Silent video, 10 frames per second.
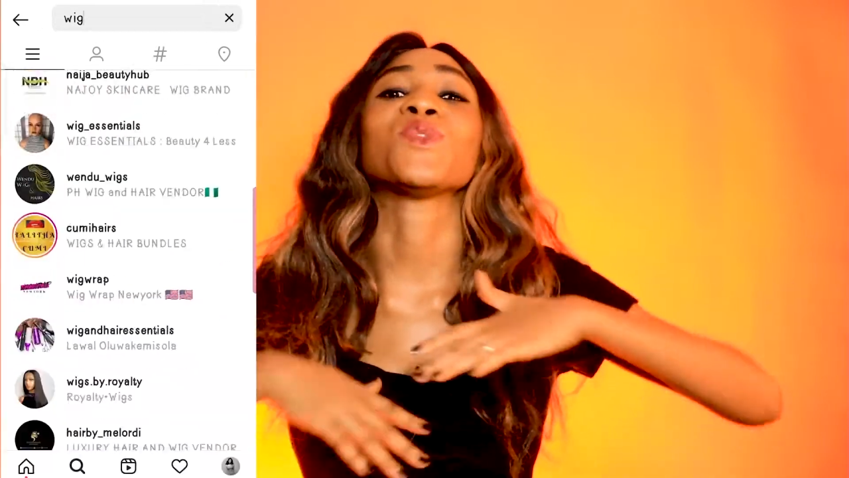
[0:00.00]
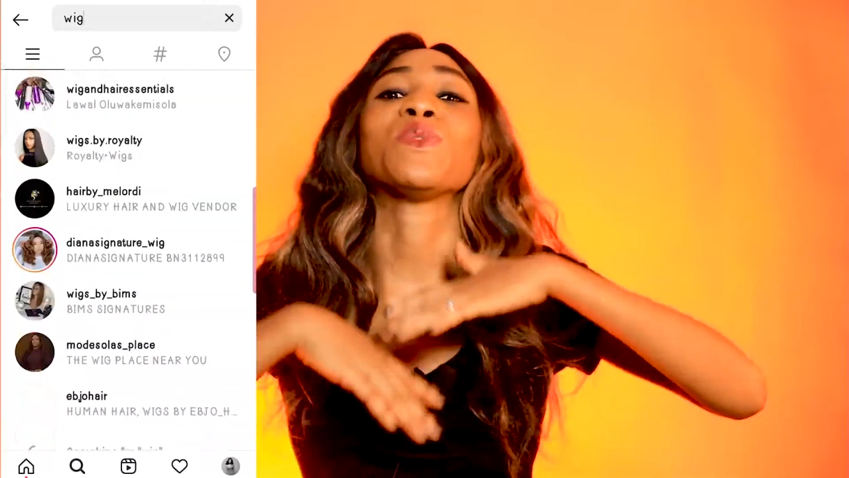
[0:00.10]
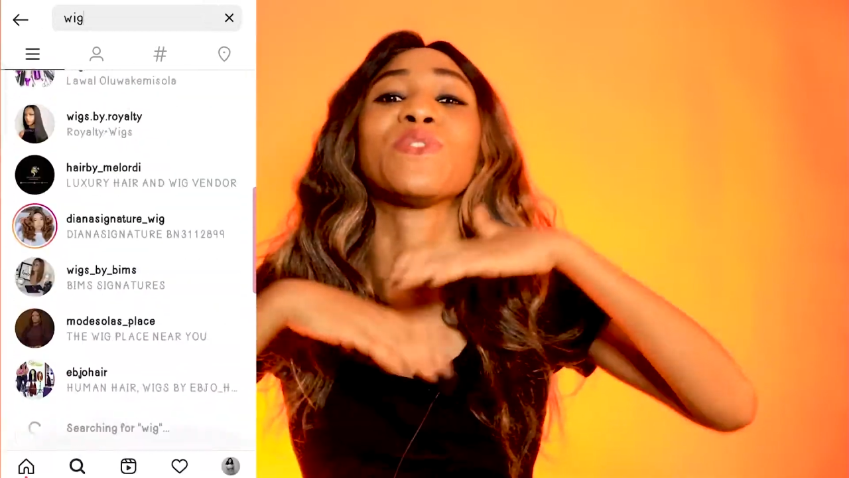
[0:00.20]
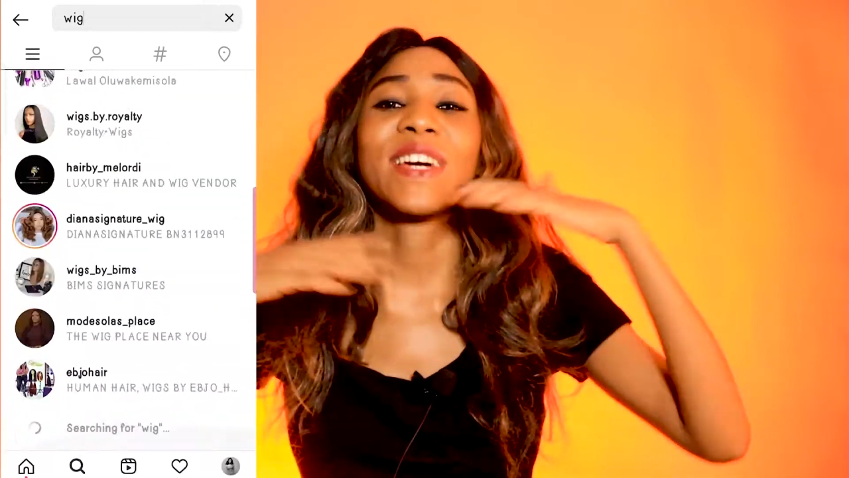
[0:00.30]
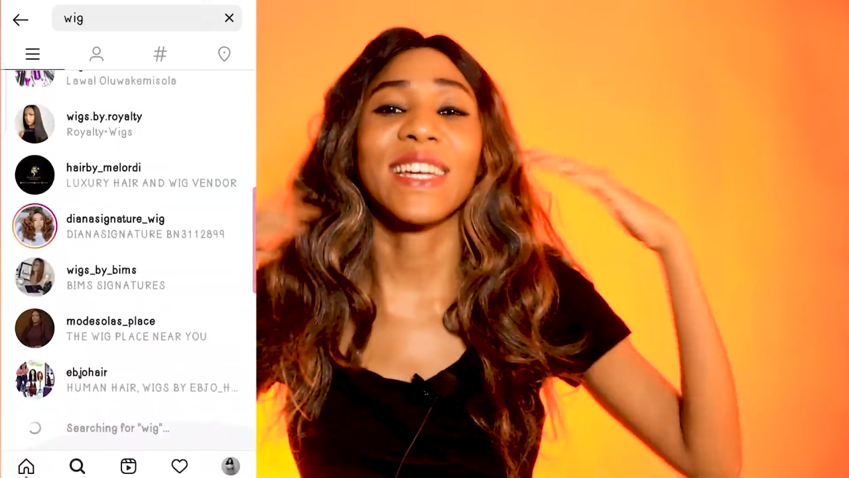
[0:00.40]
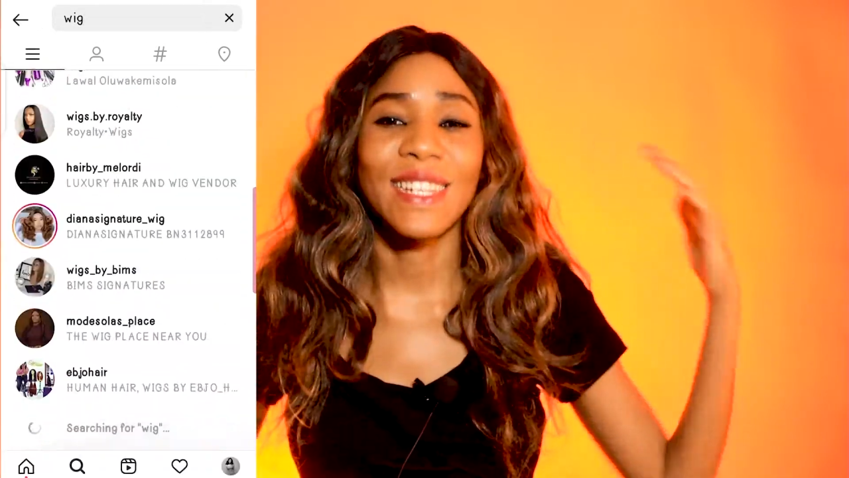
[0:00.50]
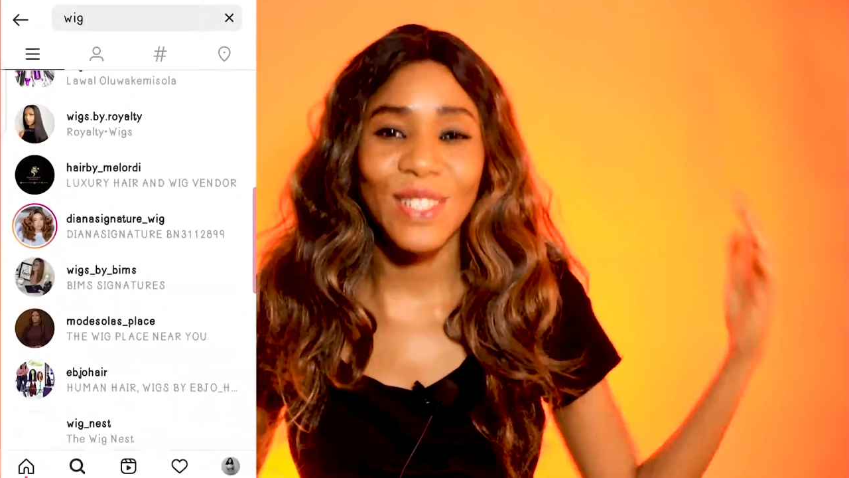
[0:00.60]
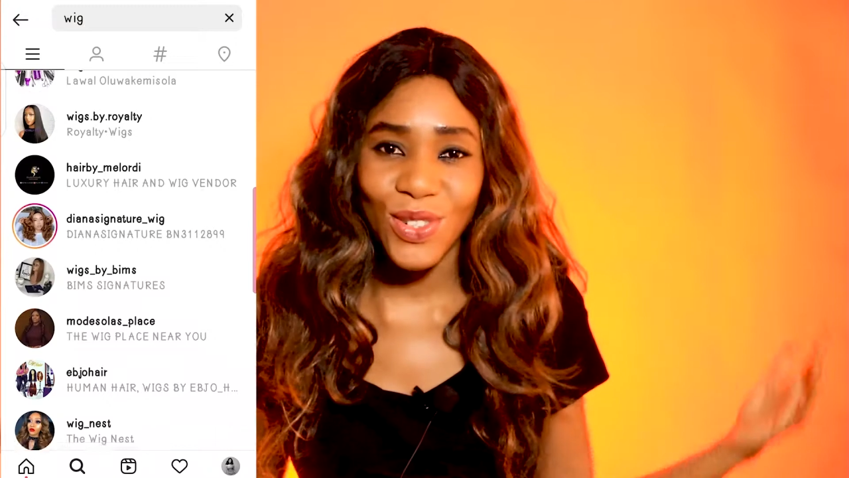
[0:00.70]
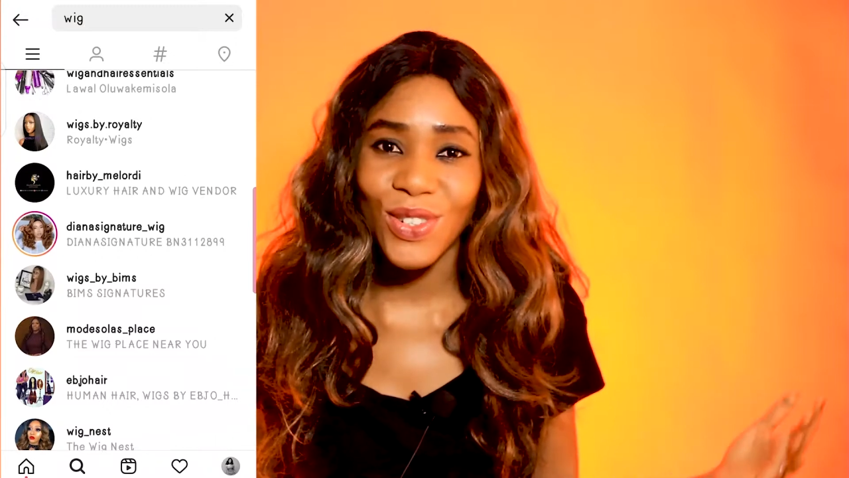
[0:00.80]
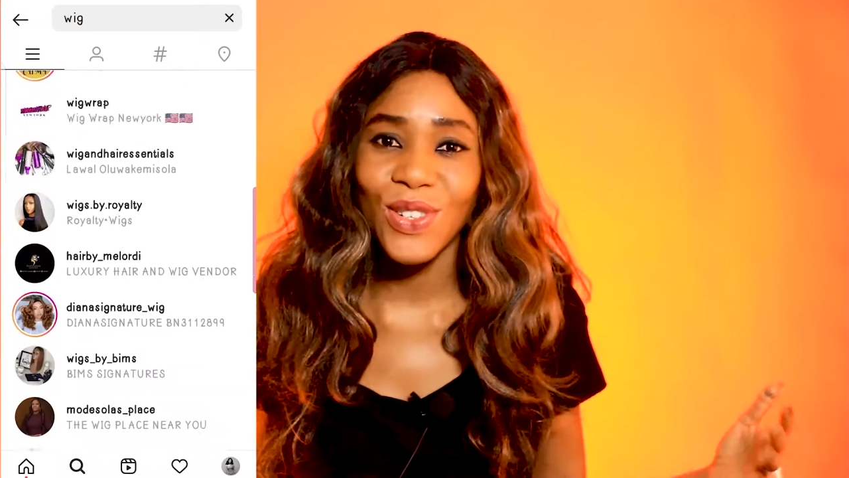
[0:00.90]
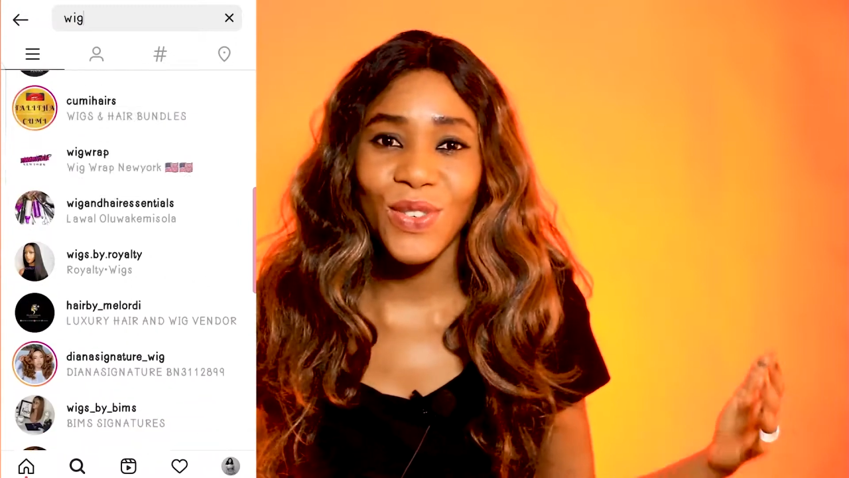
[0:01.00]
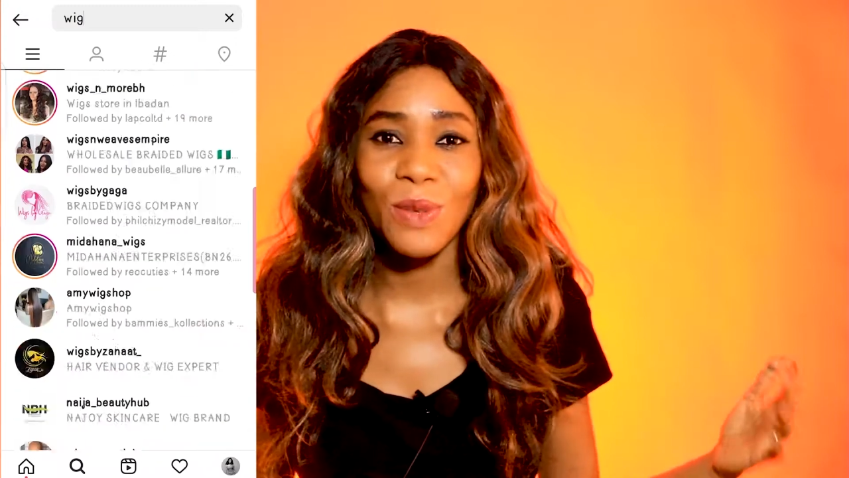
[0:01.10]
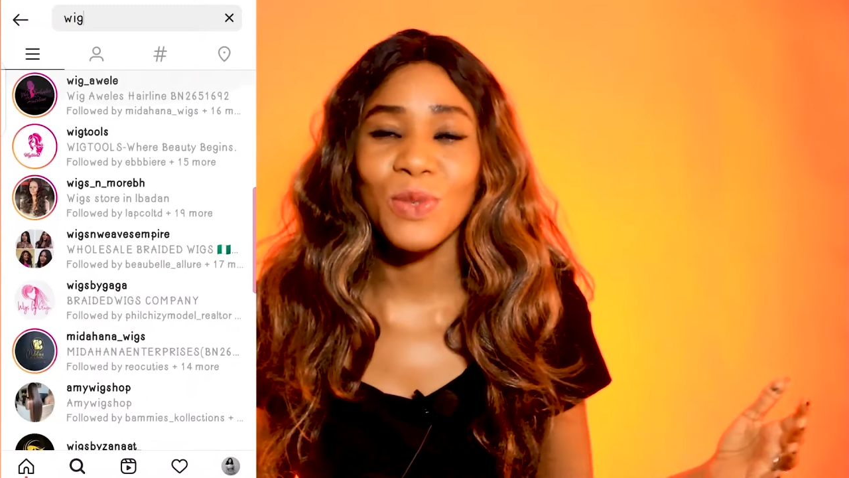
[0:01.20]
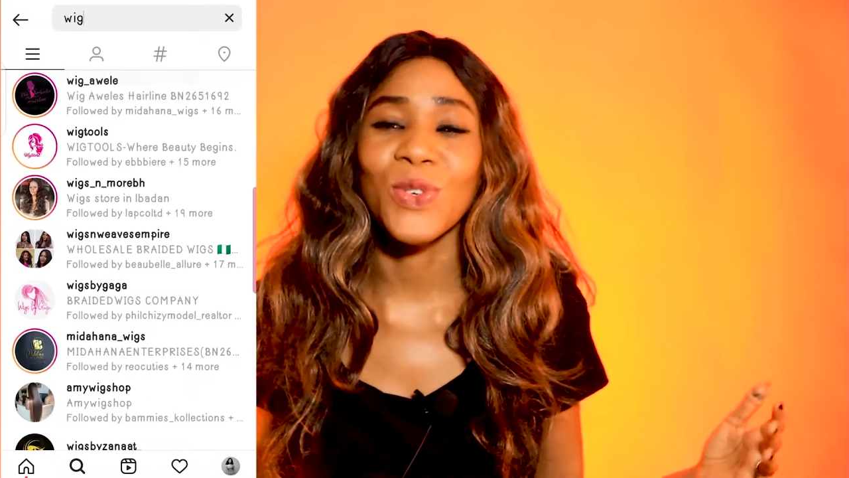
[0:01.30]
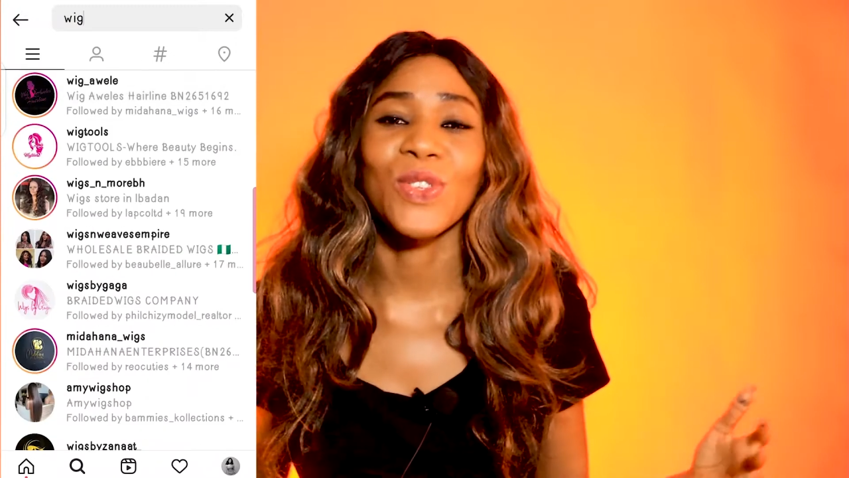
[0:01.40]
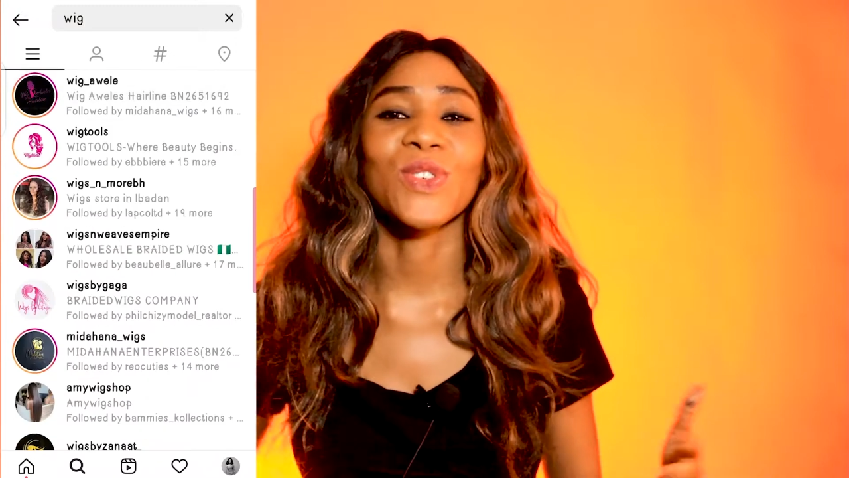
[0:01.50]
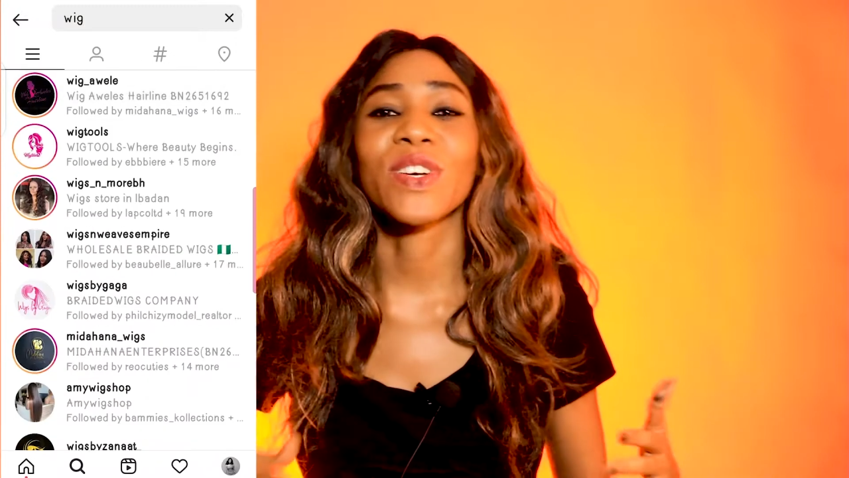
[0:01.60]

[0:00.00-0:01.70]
is. You will find a ton of options.